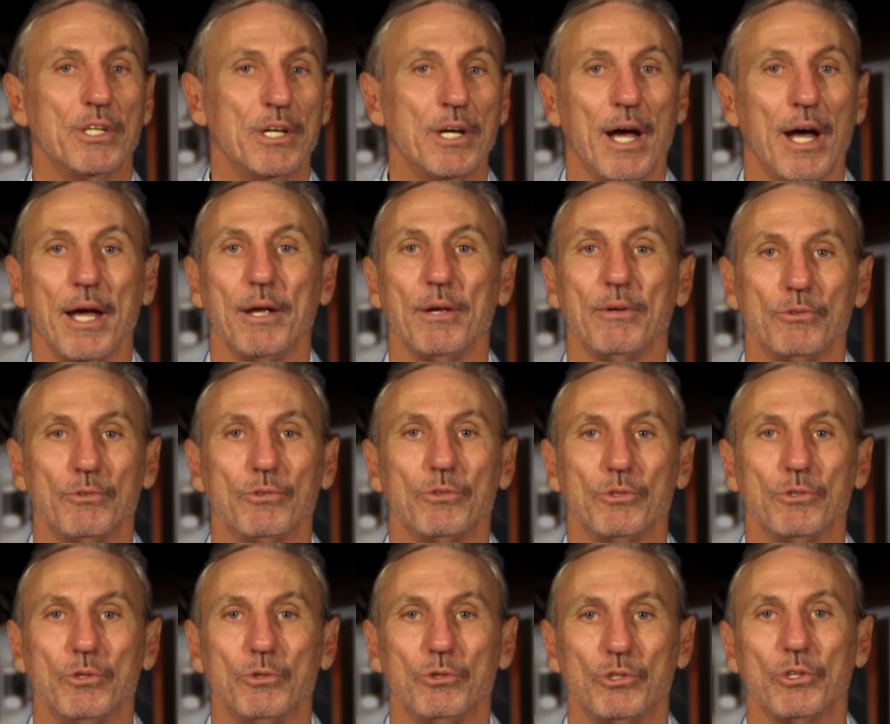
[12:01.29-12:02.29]
and I
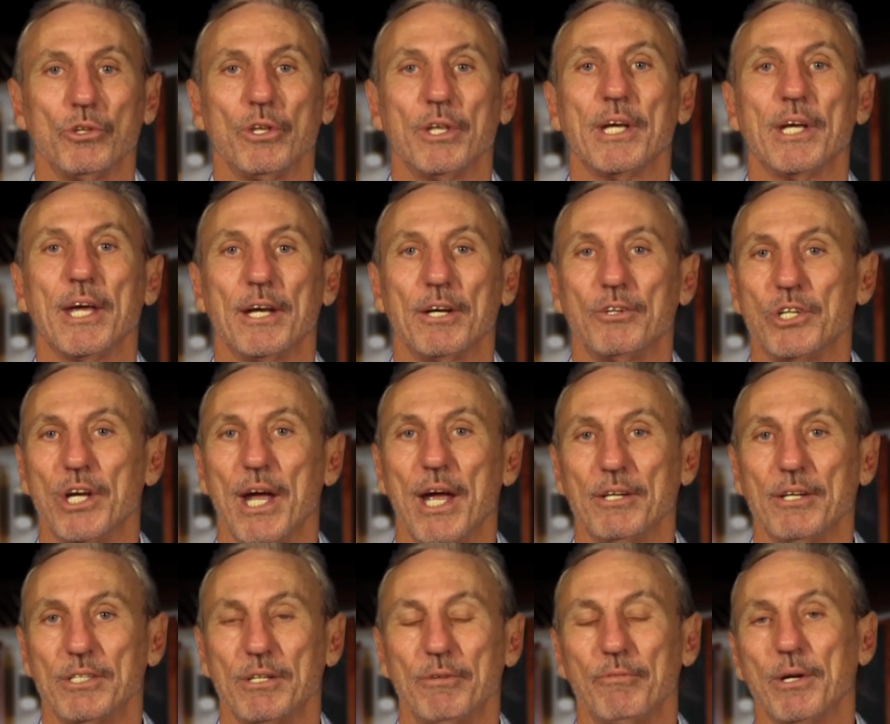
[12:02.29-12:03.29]
usually get a
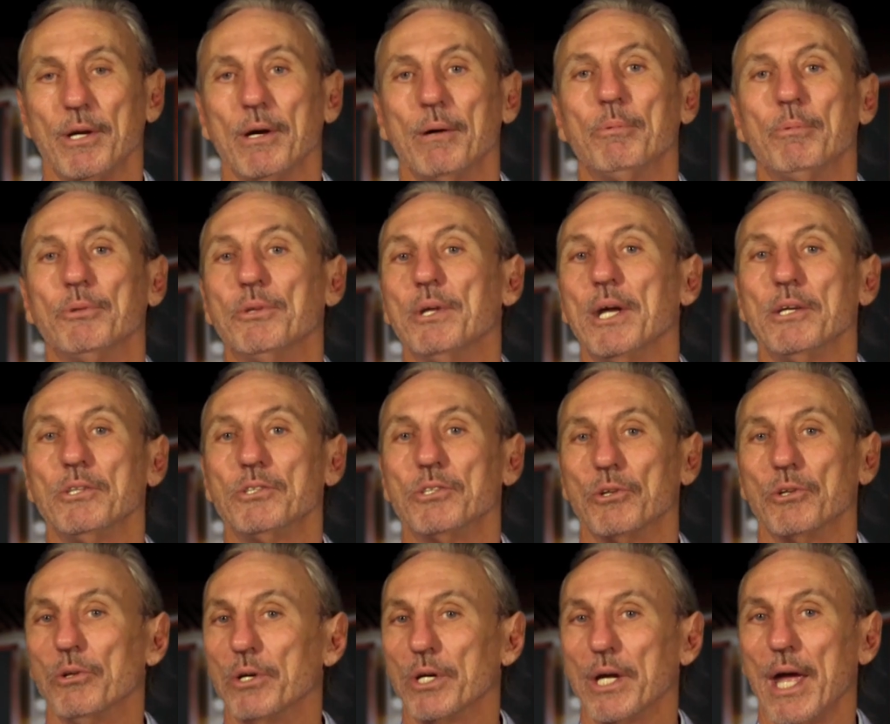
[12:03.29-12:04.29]
chance every couple of days
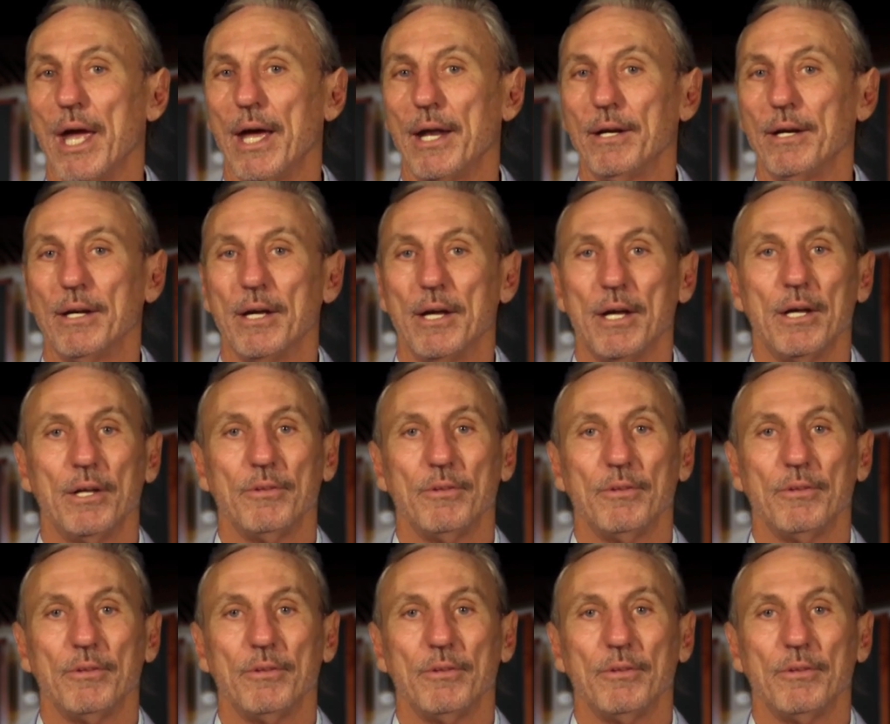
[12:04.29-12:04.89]
to look at it.